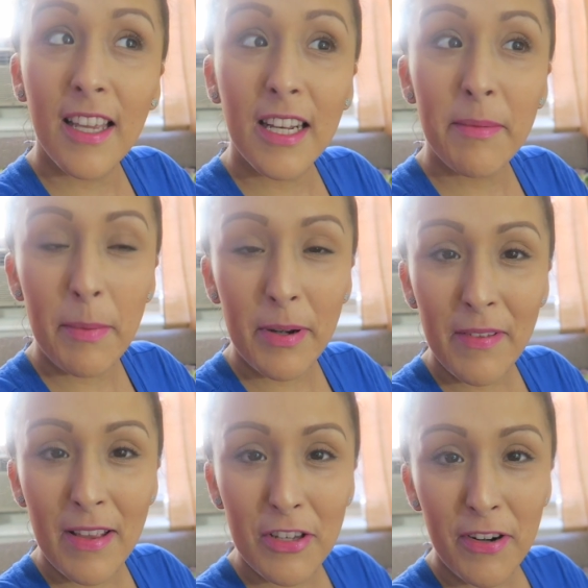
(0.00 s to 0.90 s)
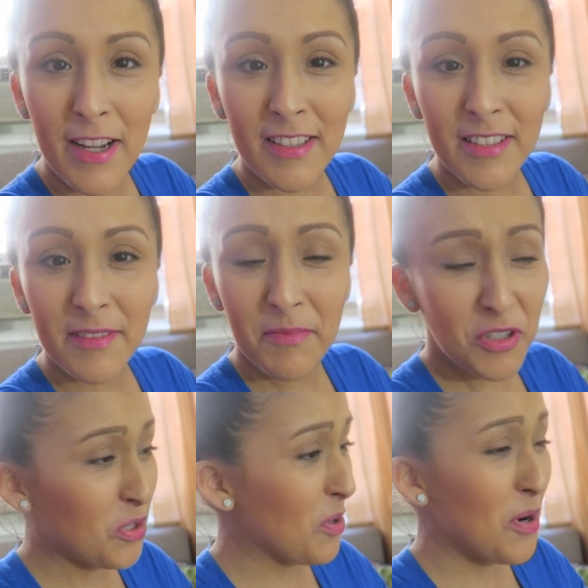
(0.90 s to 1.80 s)
Thinking of remembering that's correct?
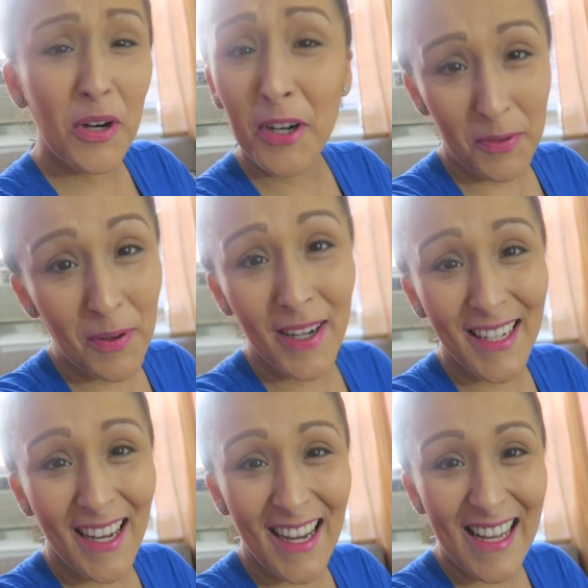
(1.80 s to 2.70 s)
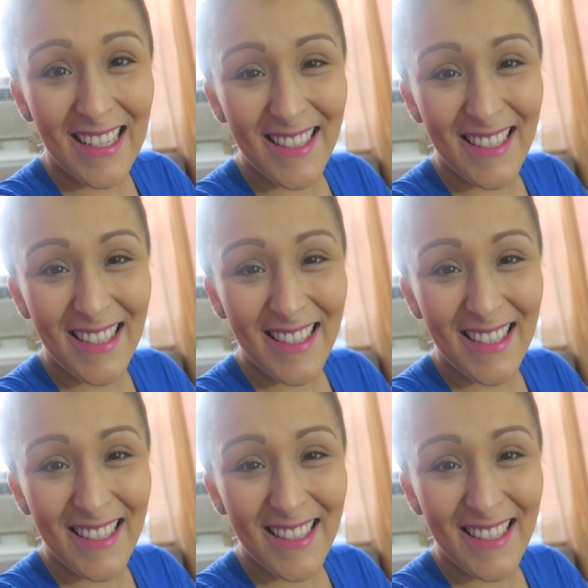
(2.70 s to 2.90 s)
Sure, why not?